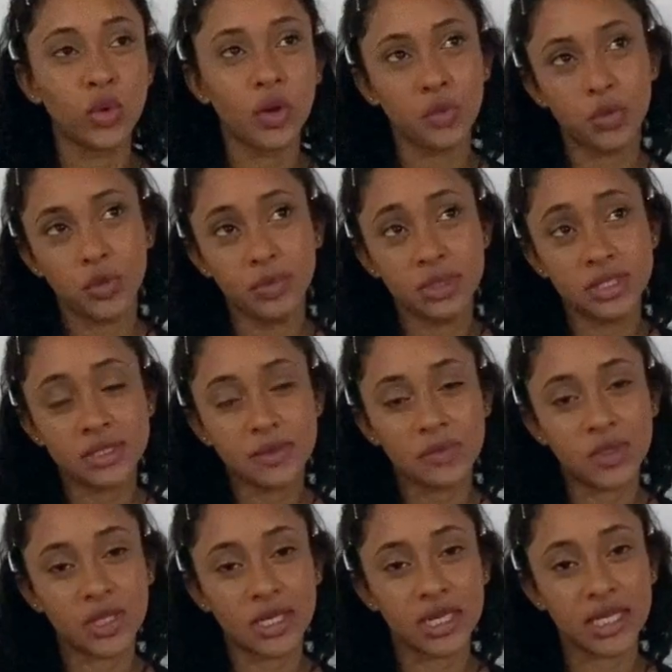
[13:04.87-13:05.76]
would be
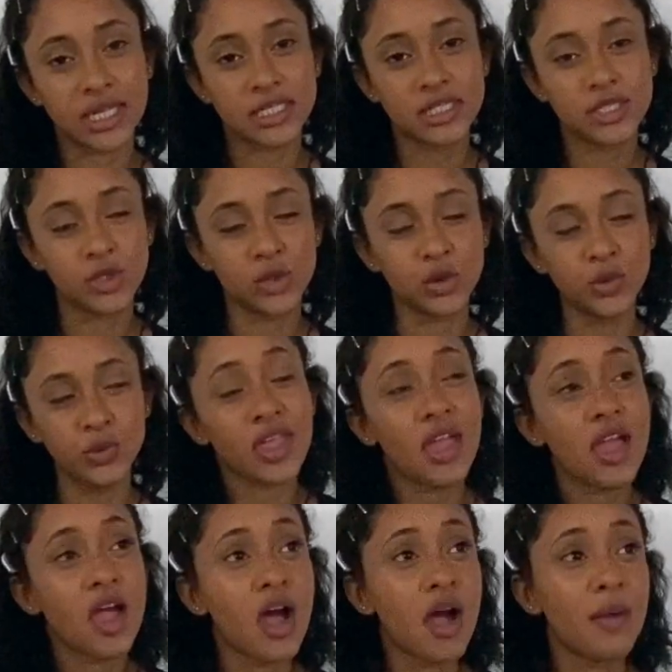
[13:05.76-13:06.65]
something nice to do.
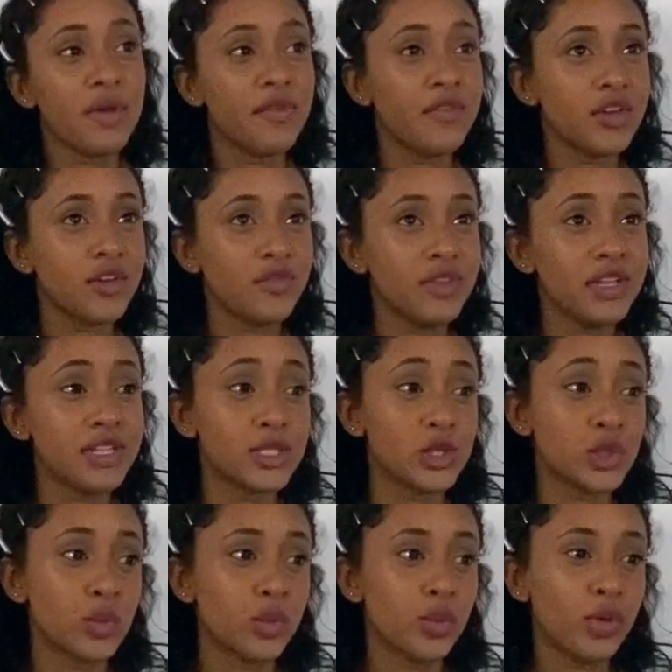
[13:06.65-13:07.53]
If you're not feeling
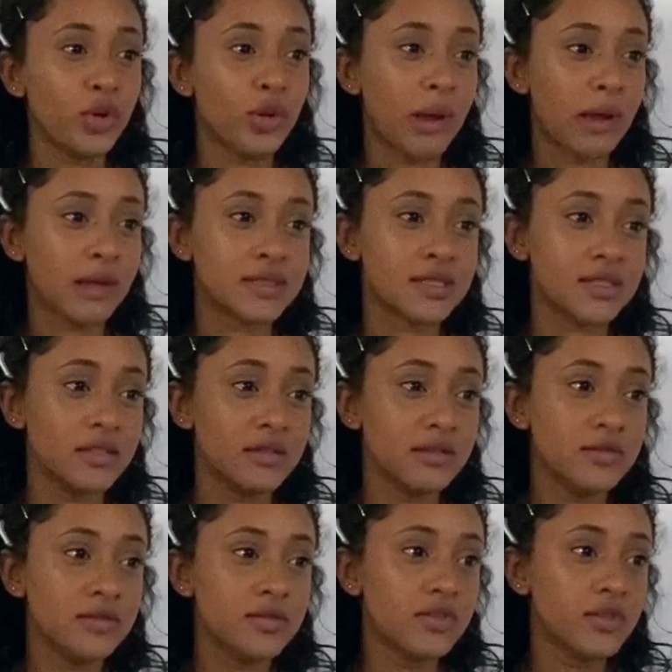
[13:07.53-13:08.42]
so
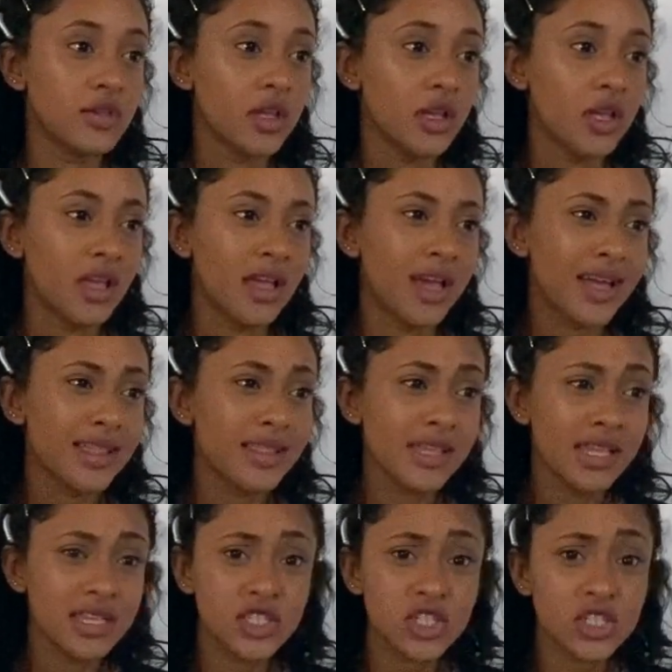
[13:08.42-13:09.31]
proactive, I
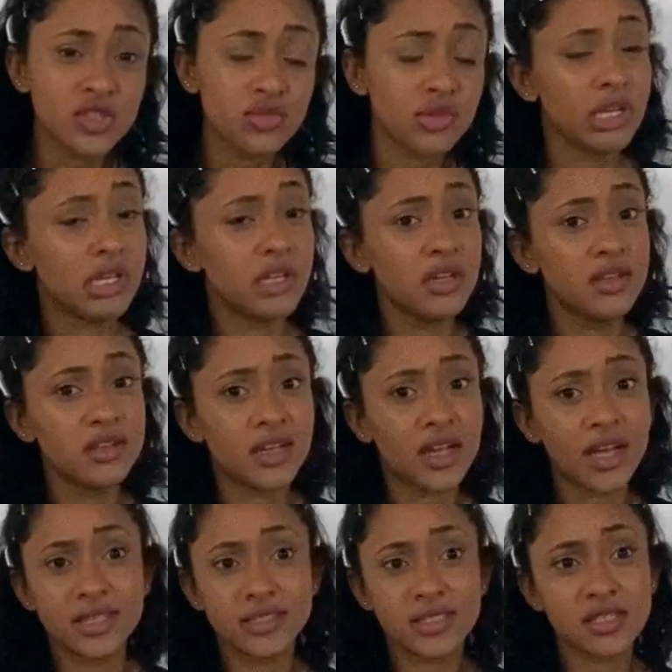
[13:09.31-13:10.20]
think it's just really good
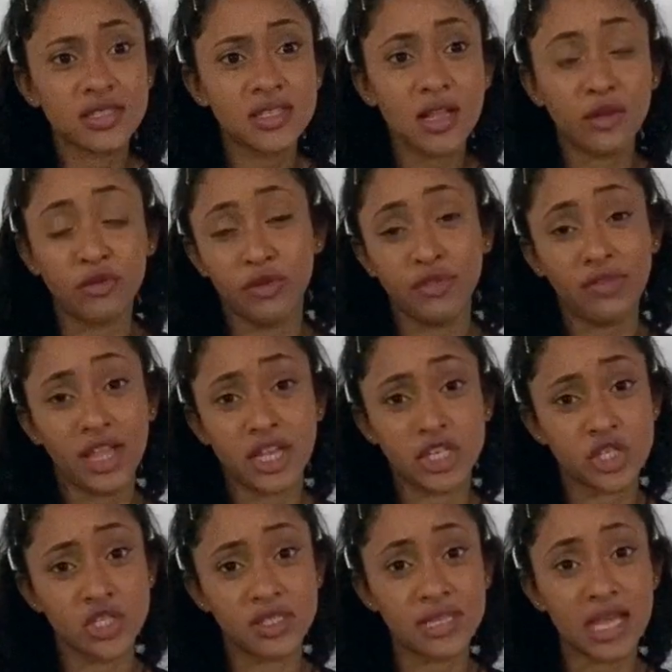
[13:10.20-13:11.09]
as a
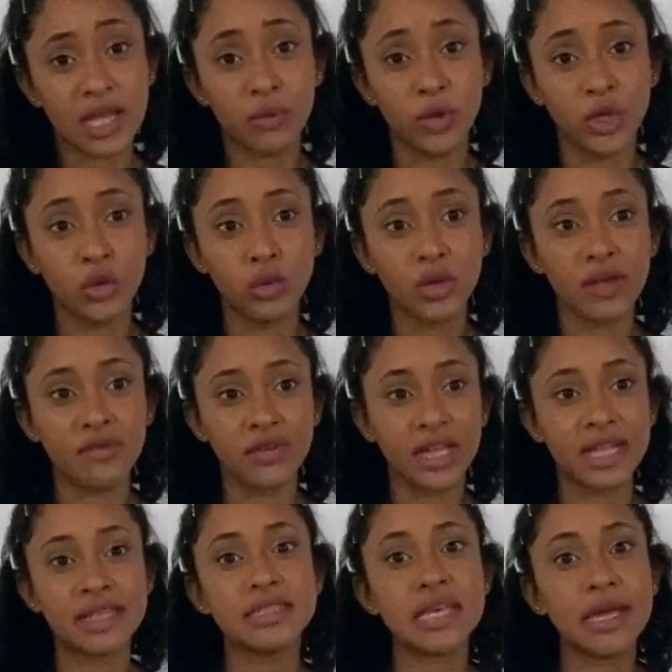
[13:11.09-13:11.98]
self-reflection time. We don't ever
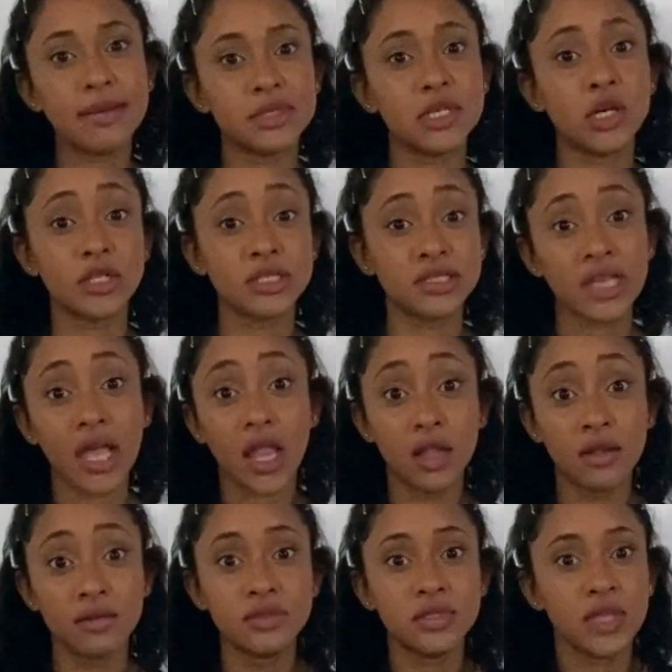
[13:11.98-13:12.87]
get time to
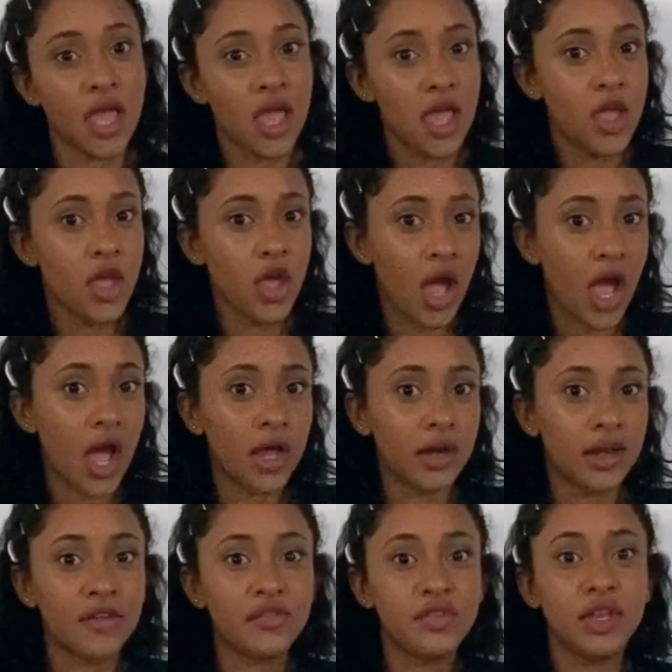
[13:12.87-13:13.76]
ourselves, and
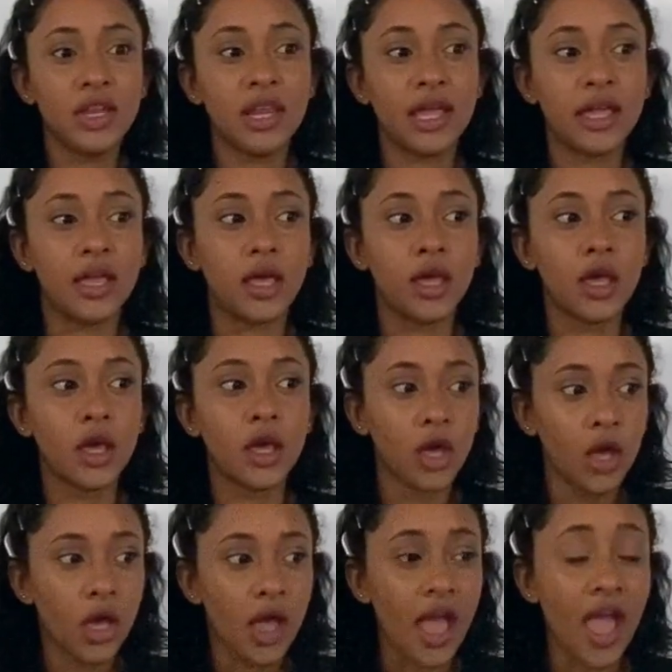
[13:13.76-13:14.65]
I feel like
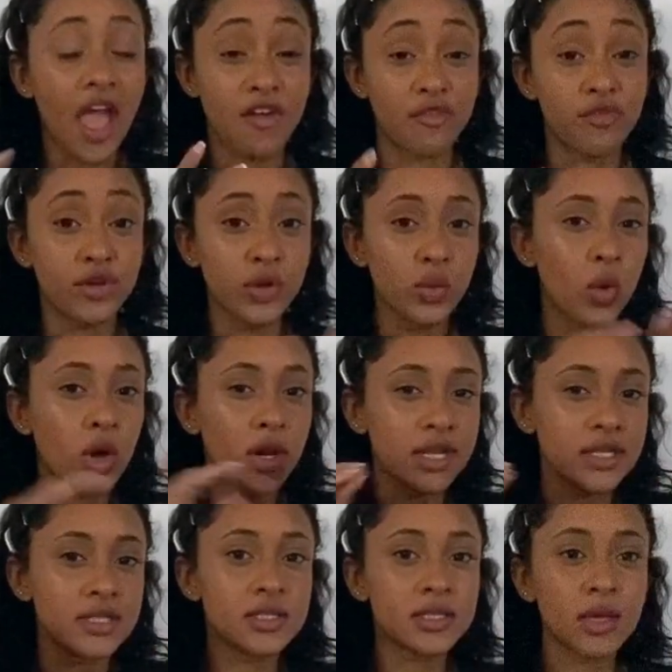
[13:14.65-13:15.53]
everyone
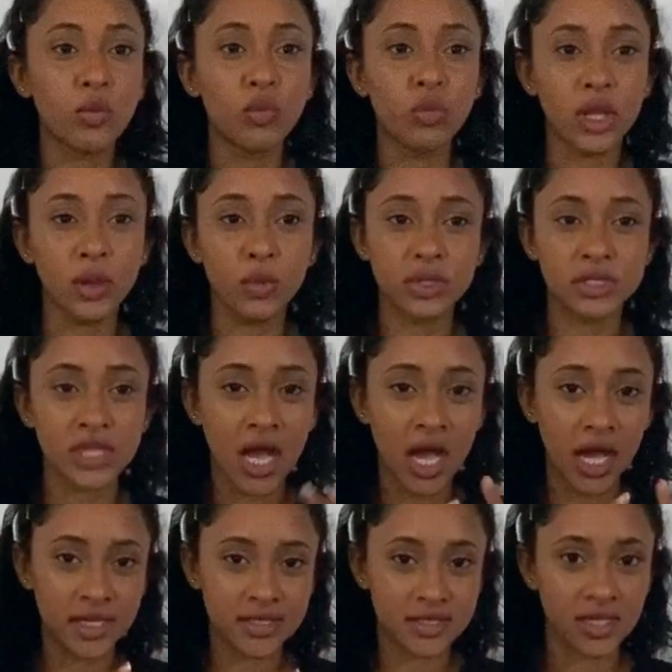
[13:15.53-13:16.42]
in some way was
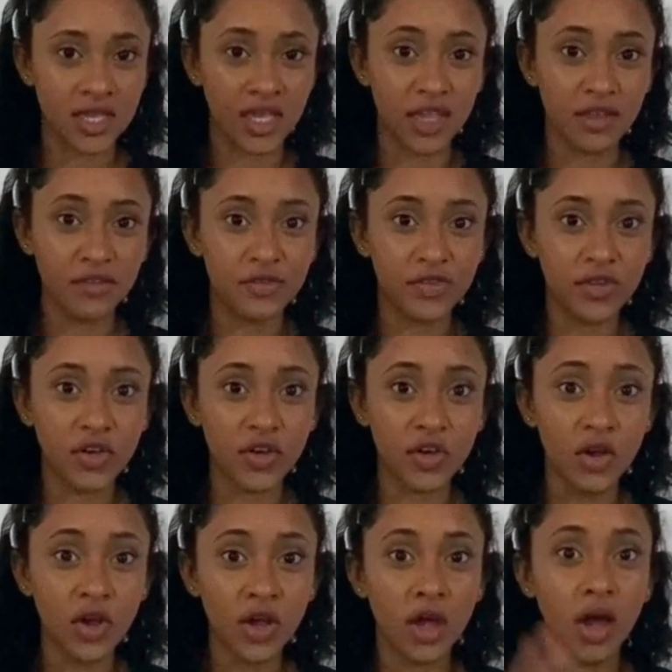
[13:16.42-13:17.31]
asking
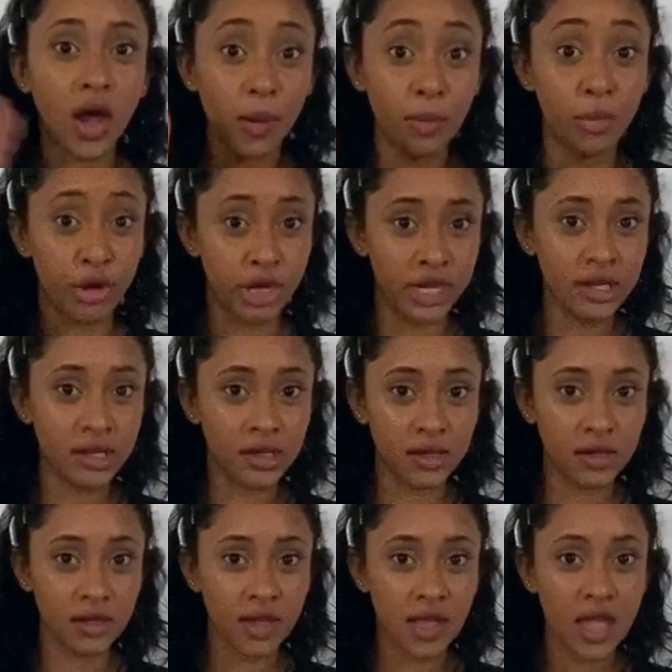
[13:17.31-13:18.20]
for a
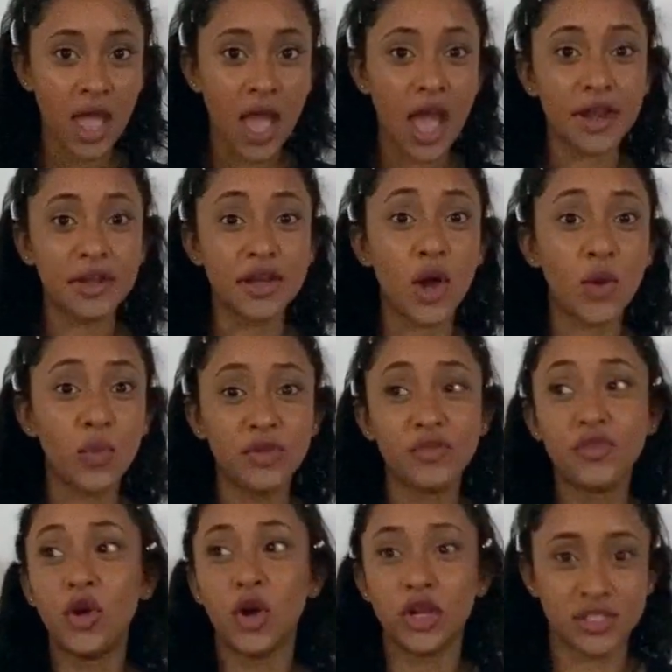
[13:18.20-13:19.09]
break, and now
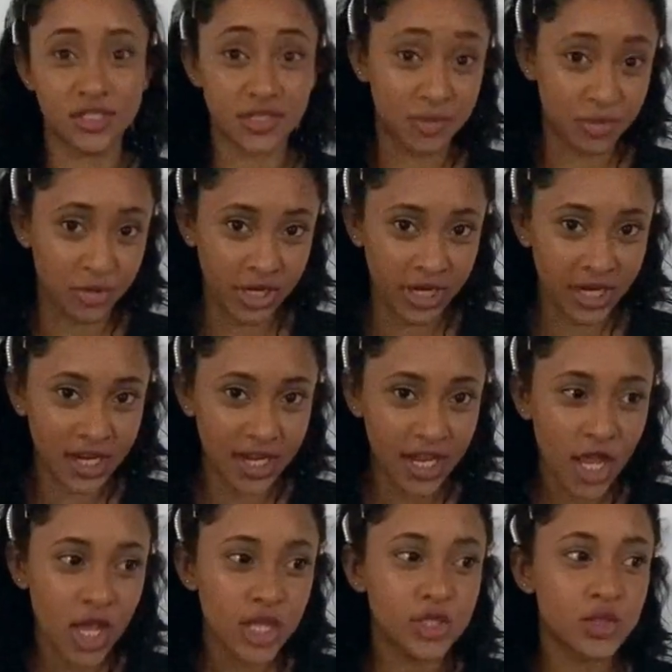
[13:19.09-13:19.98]
we've gotten a break.
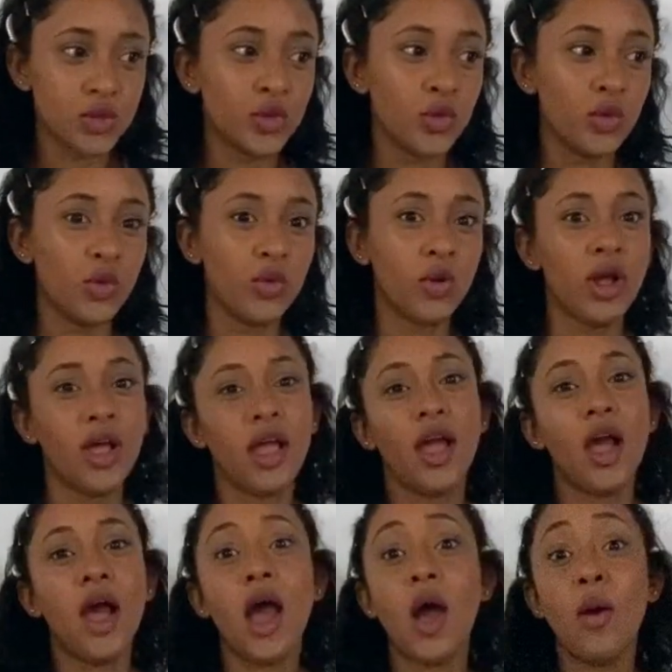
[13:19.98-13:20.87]
So
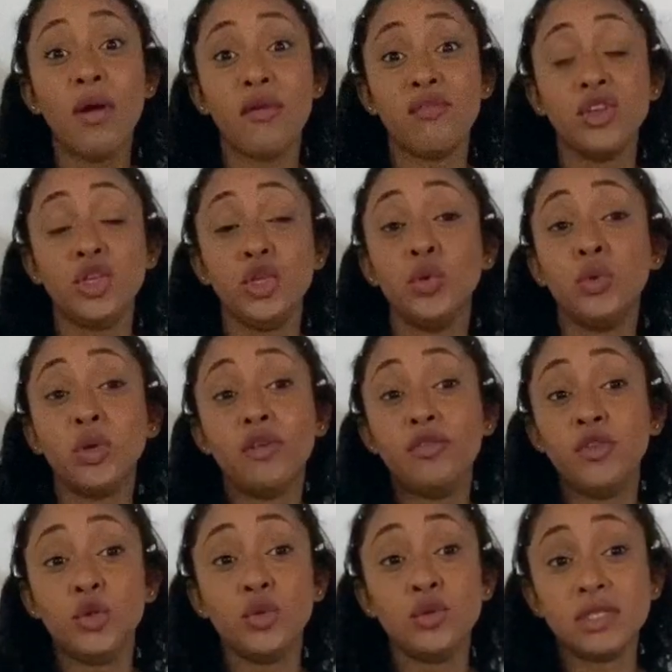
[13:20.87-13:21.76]
however you would have
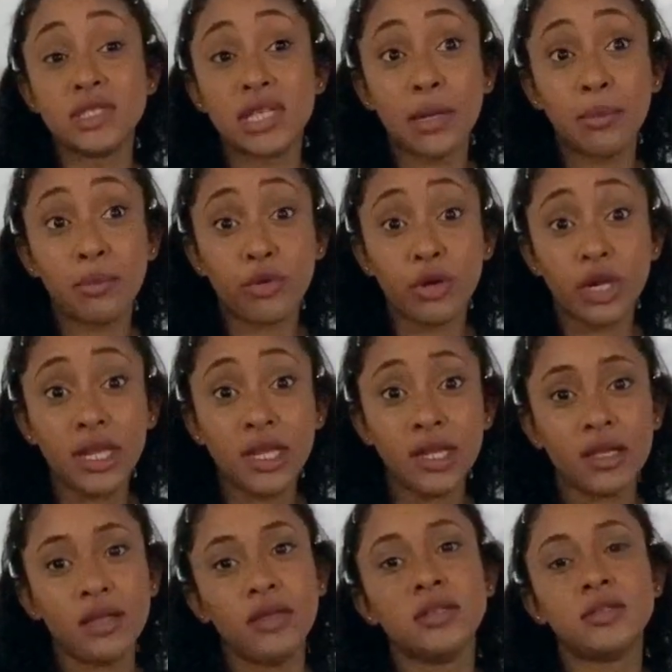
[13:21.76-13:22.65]
used that
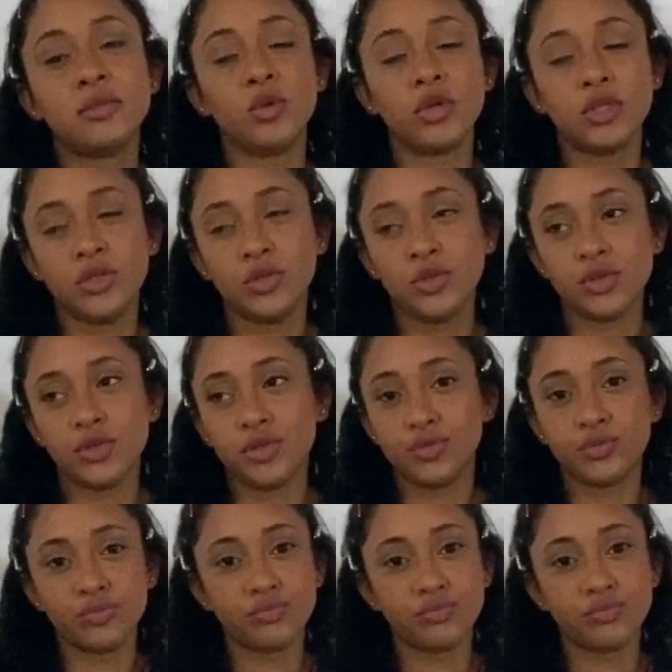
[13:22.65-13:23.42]
break is what you should do.